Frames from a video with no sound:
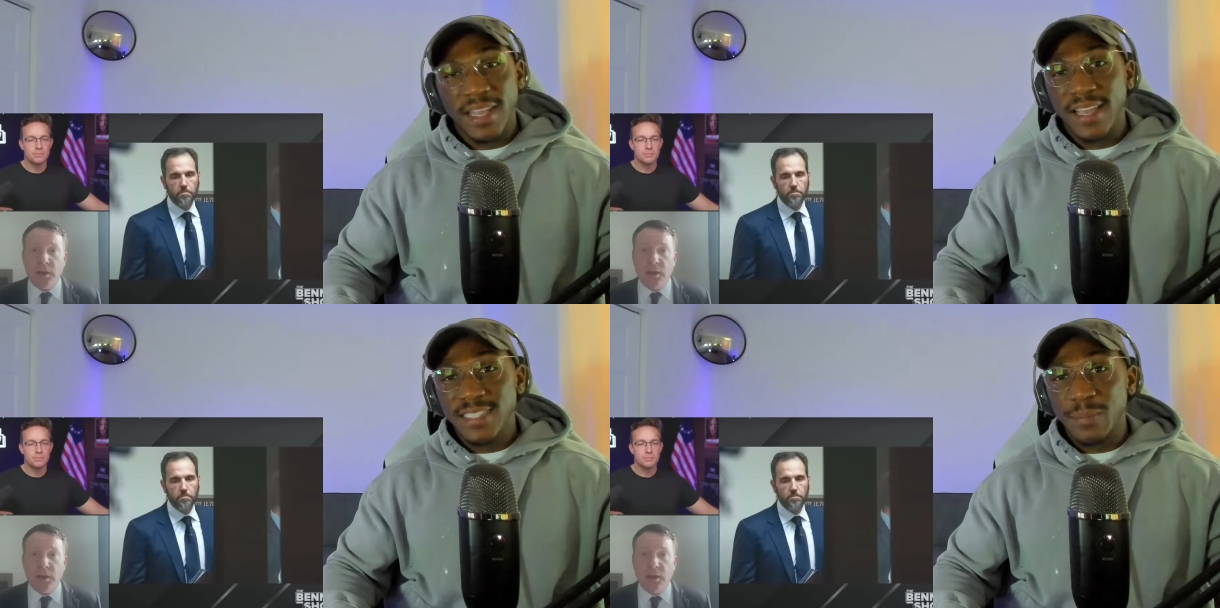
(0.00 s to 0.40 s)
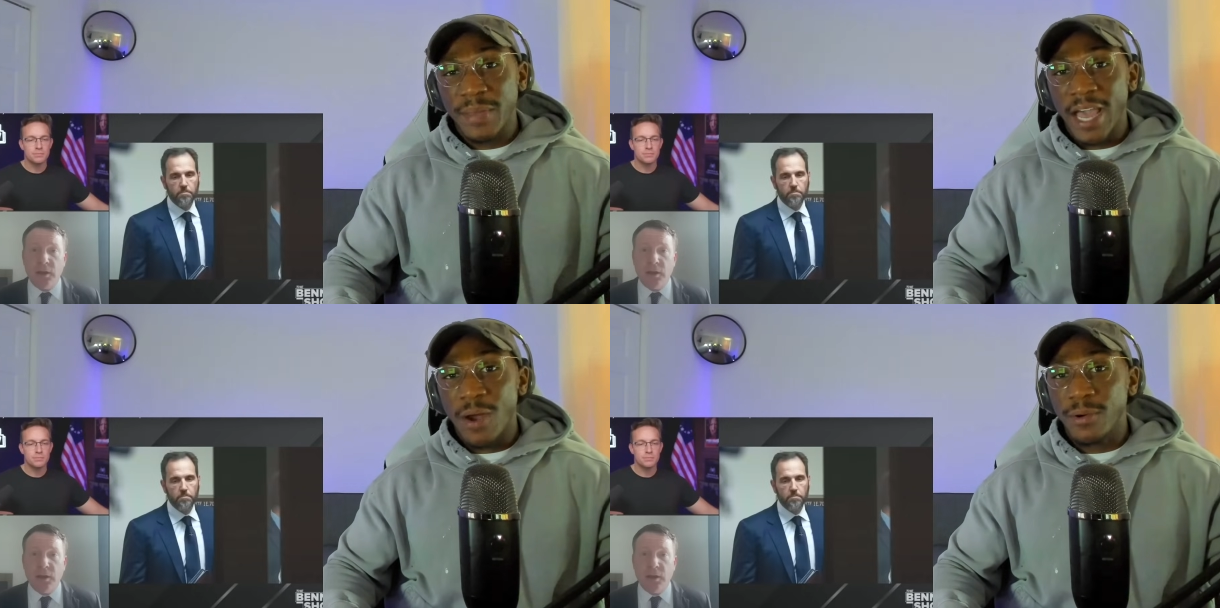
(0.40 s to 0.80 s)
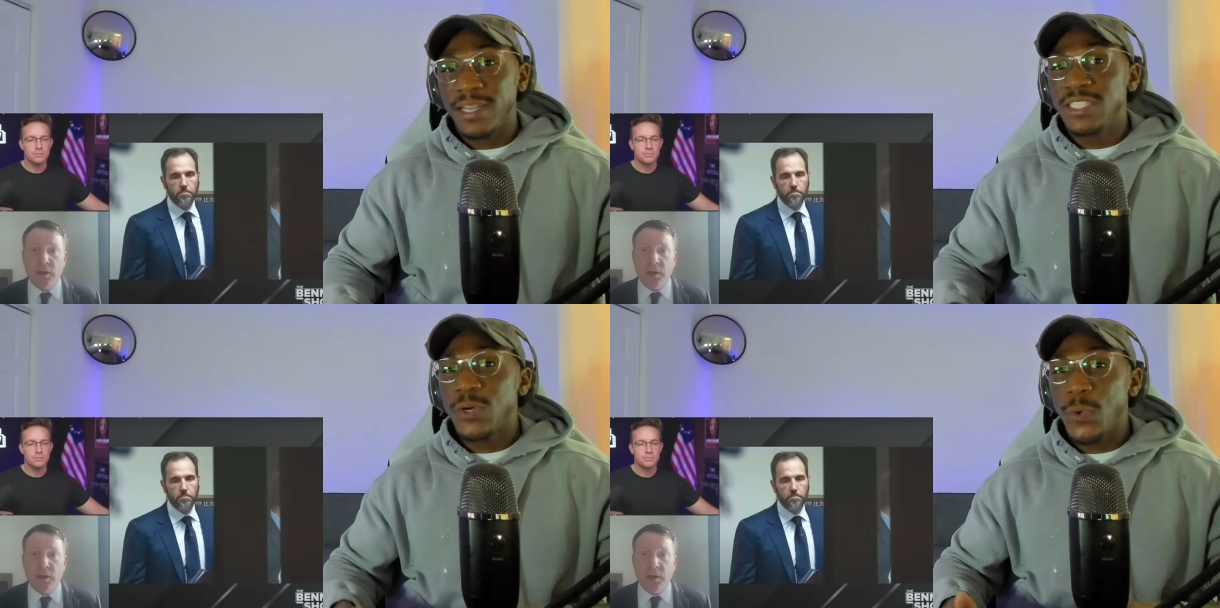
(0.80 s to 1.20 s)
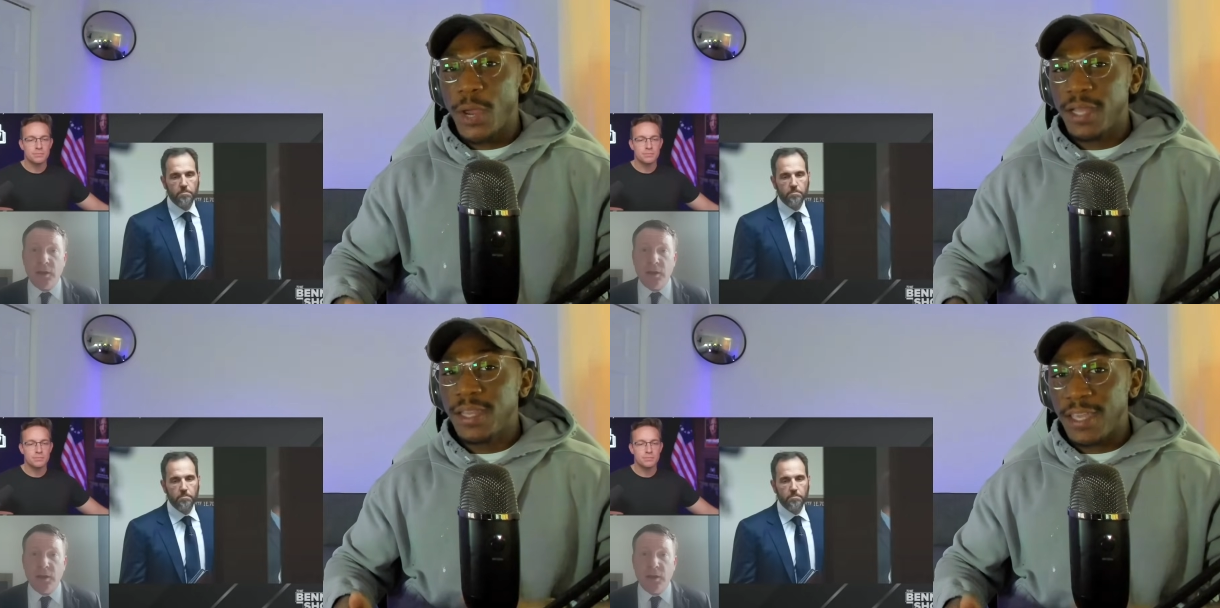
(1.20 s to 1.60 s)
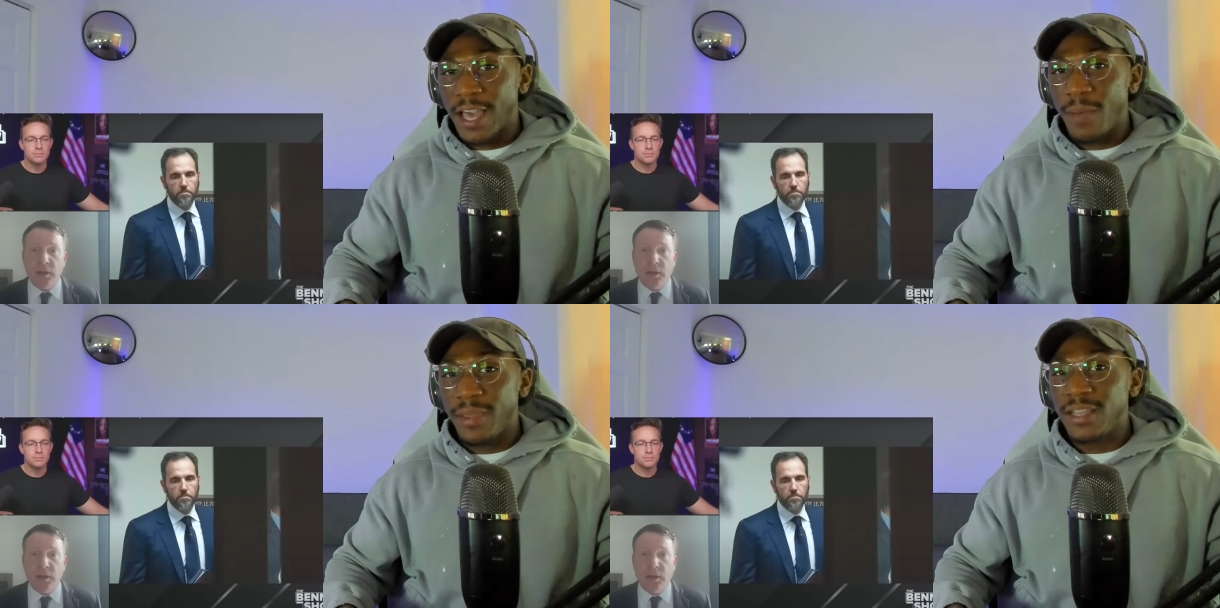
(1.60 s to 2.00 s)
Speaker 1: their days in power is
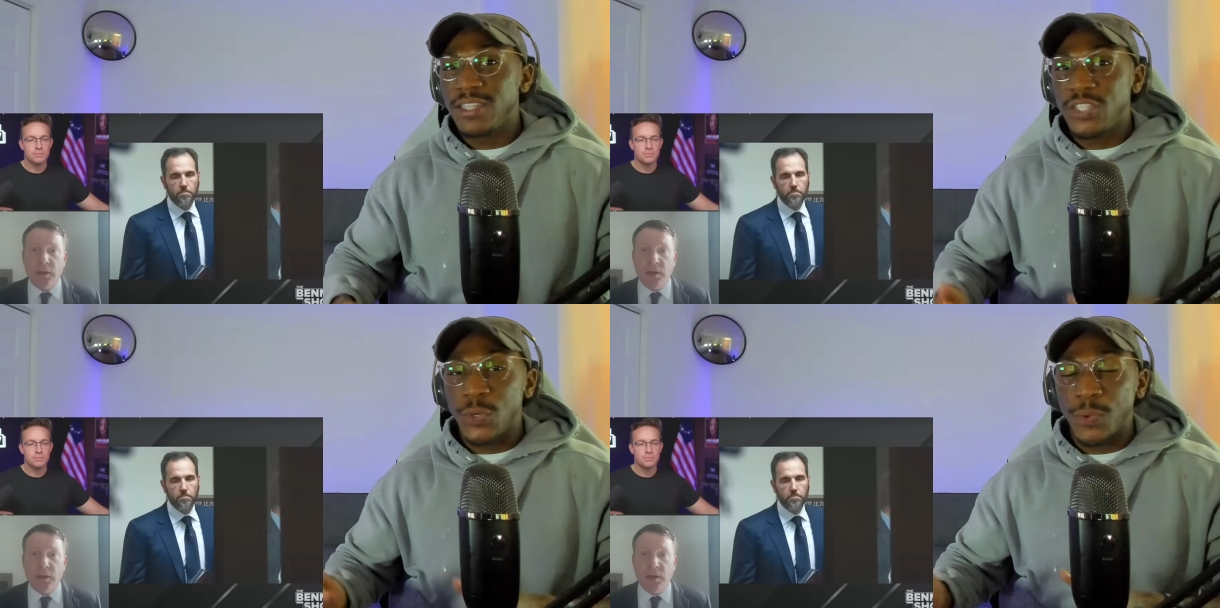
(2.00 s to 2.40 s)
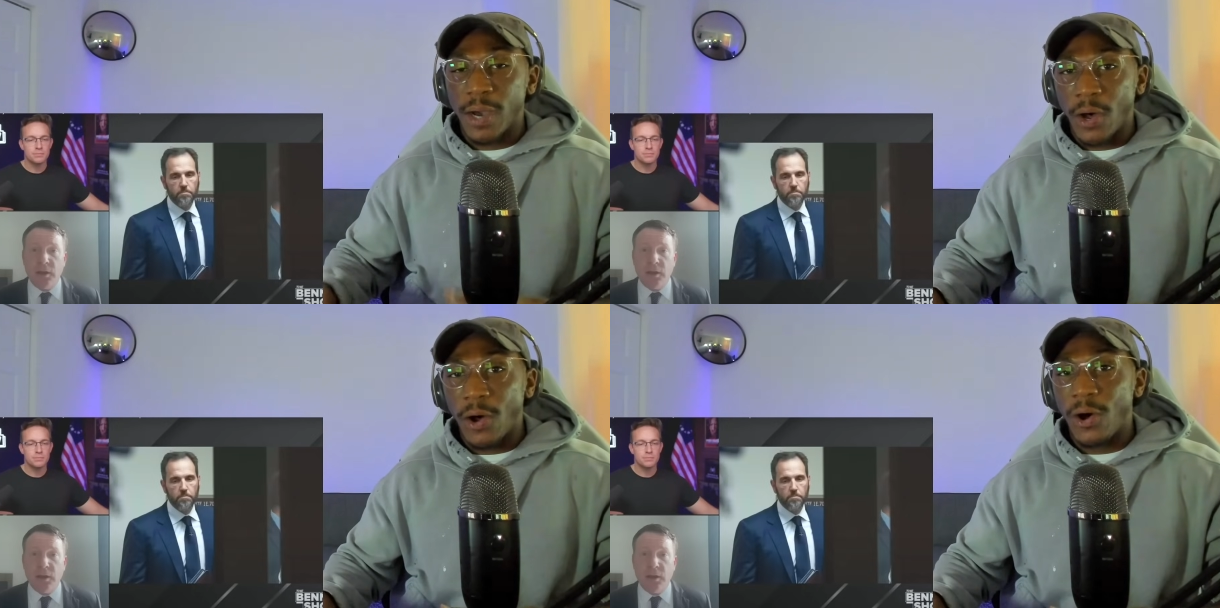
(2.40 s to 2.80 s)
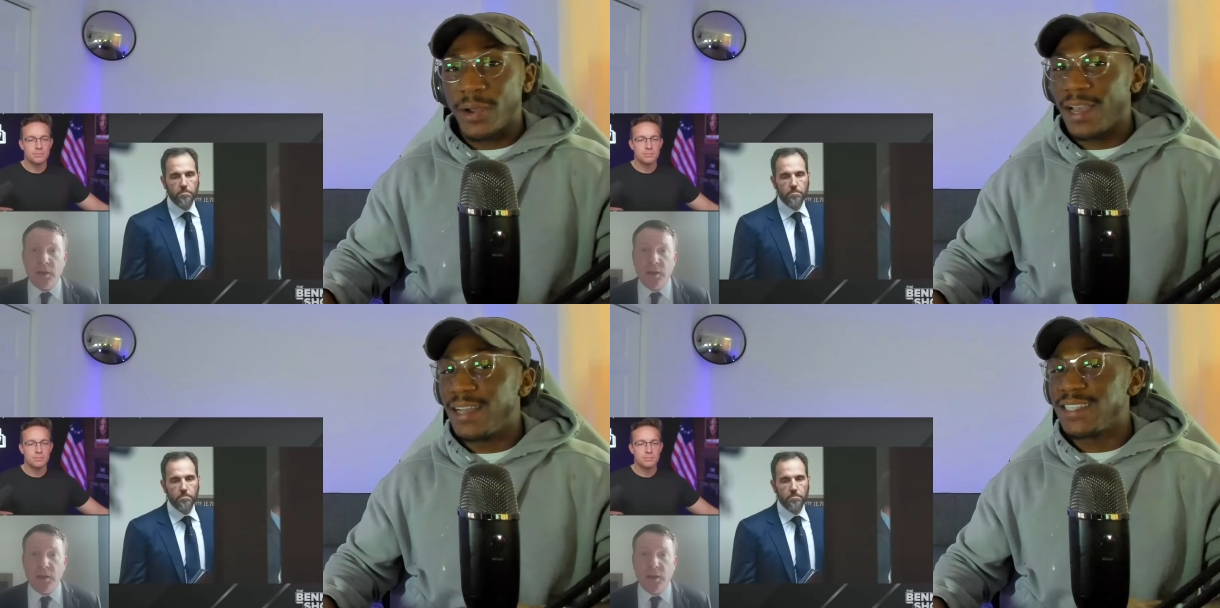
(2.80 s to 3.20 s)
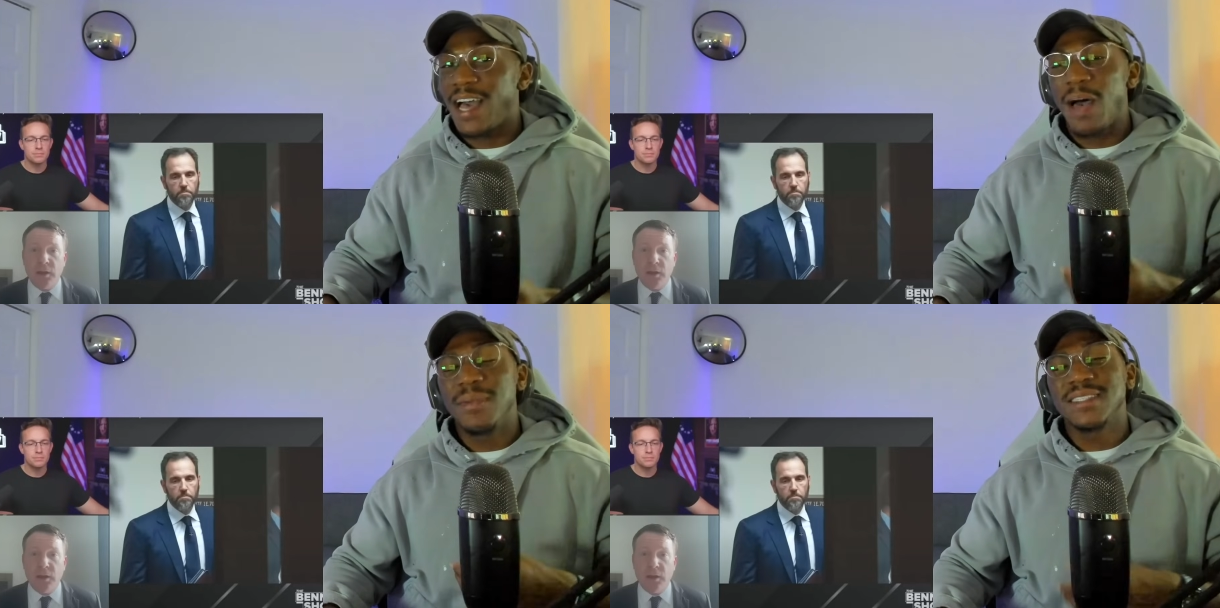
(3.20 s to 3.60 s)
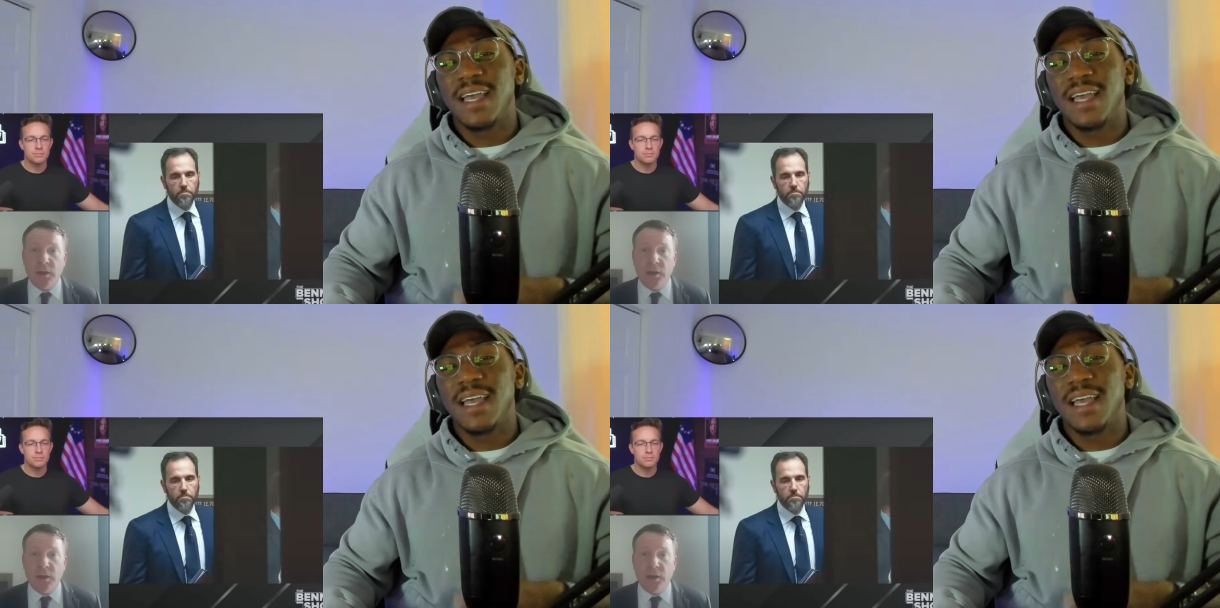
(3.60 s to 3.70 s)
quickly coming to a halt, guys.